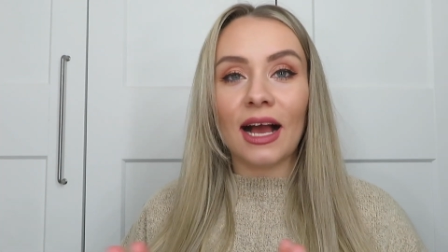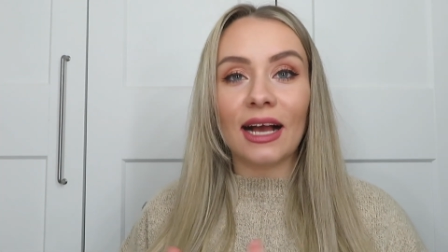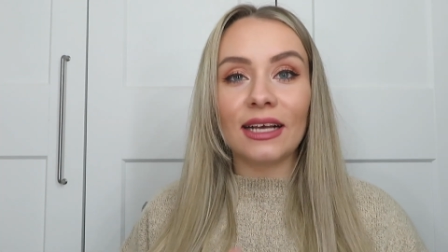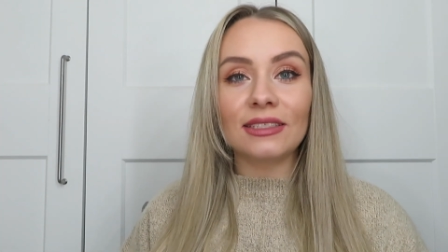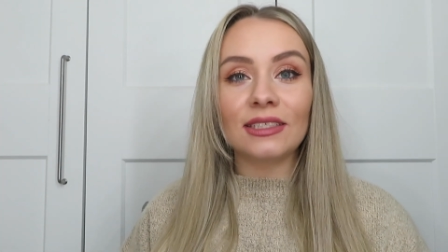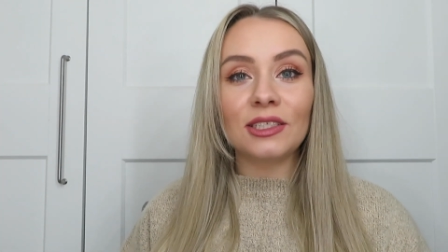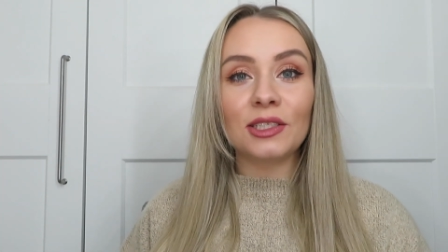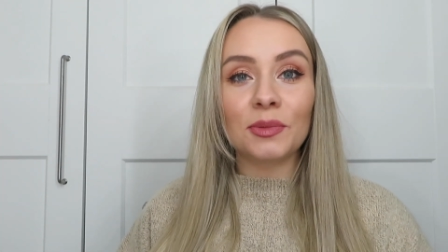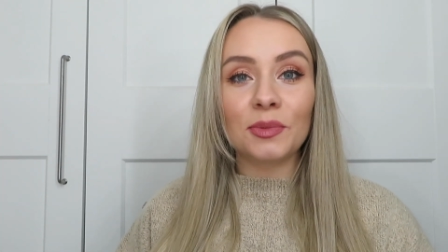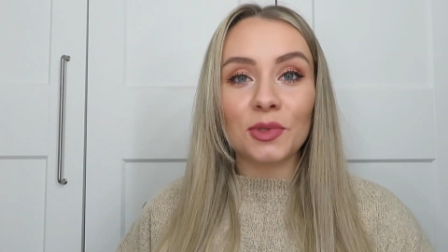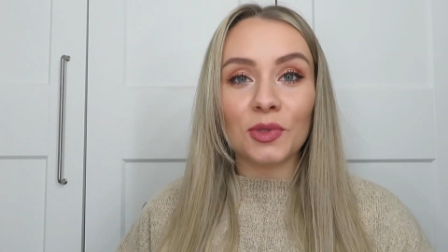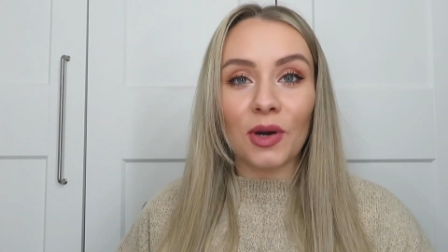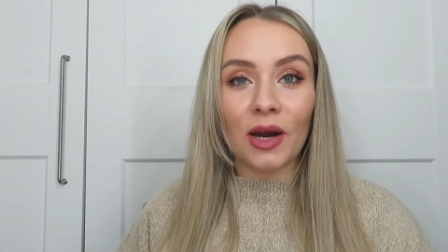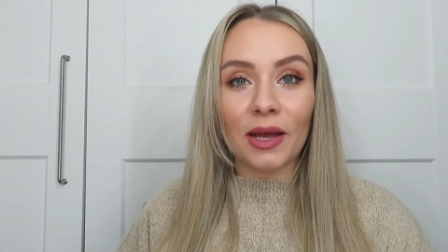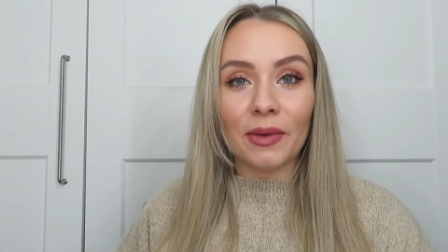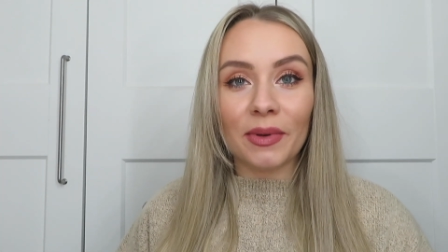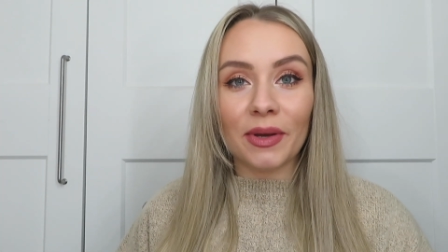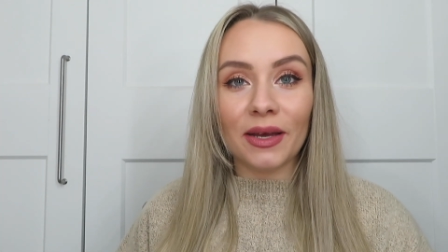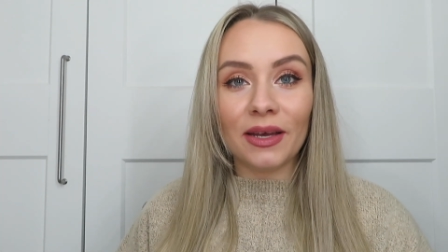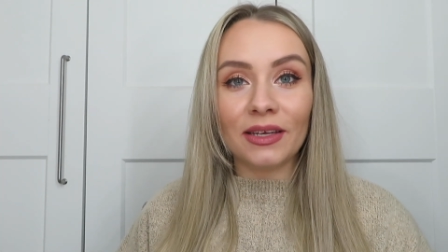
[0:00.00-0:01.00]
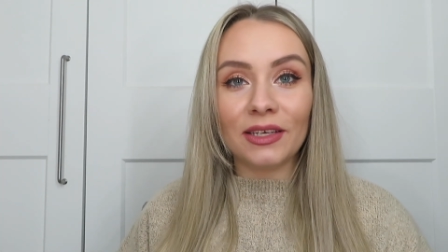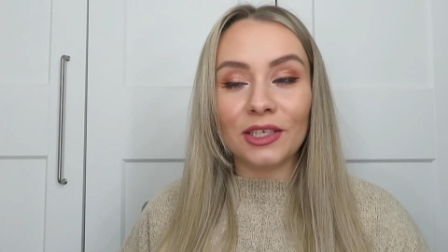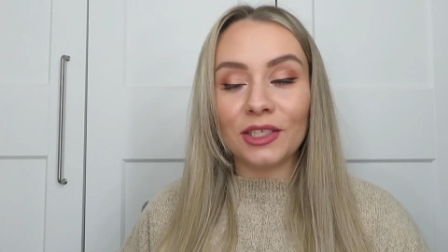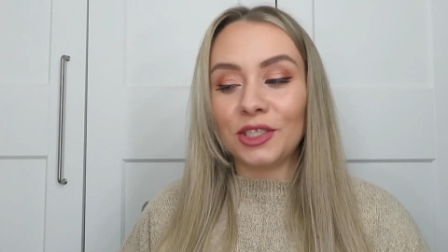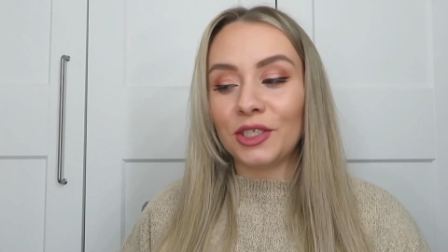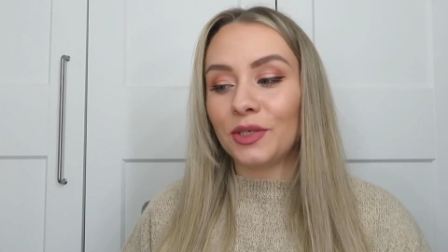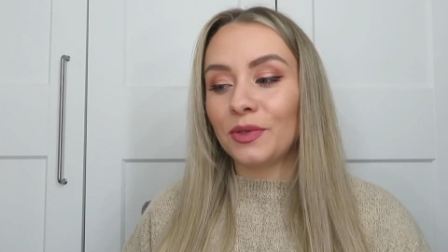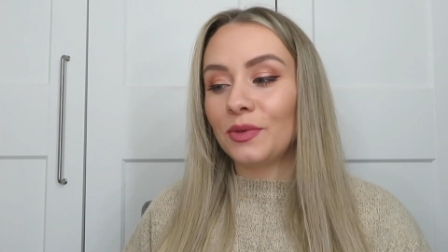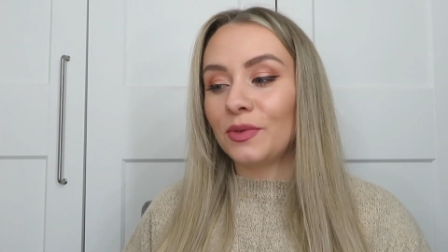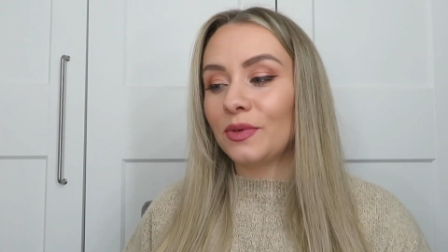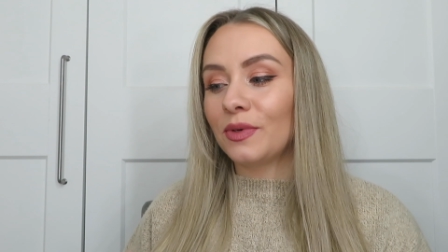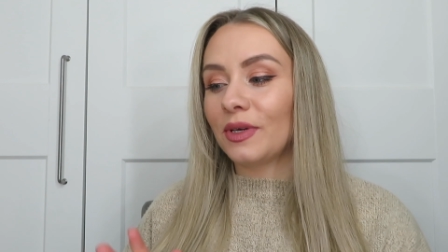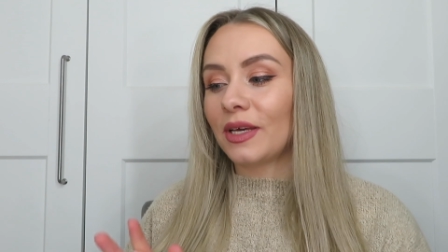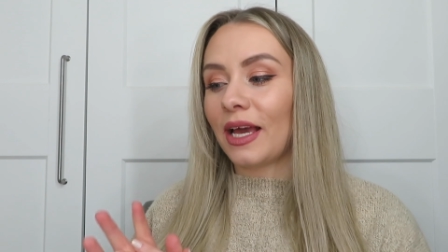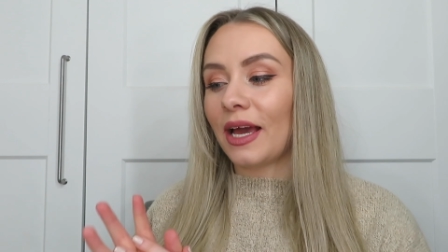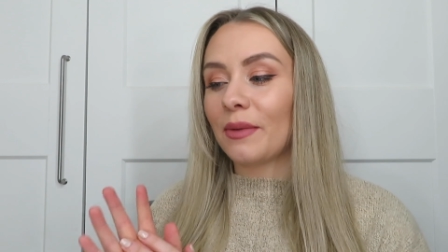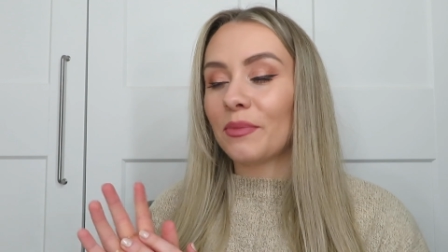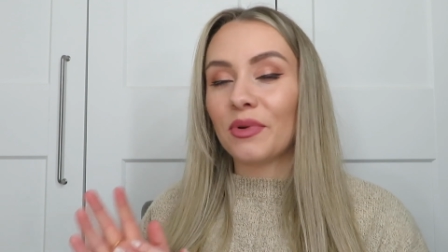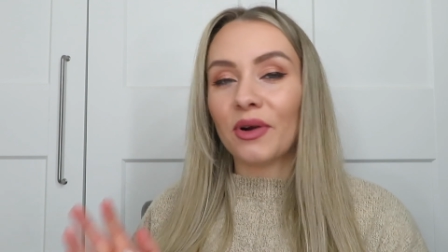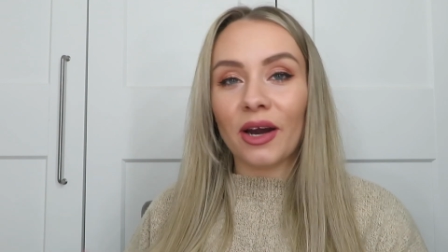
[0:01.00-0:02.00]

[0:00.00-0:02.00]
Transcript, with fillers: As a subscriber, you do get